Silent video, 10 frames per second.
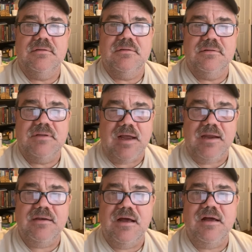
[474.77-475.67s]

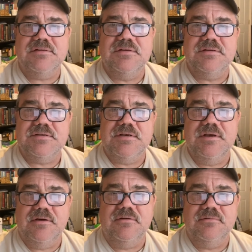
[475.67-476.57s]
Tying knots is a
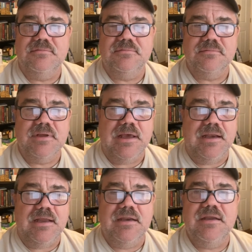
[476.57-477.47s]
skill,
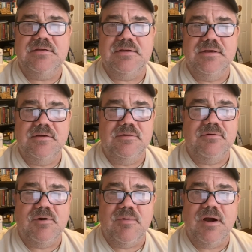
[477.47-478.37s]
and any skill
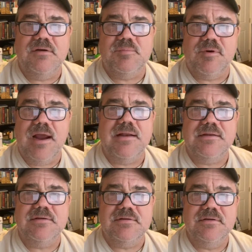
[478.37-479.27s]
requires practice.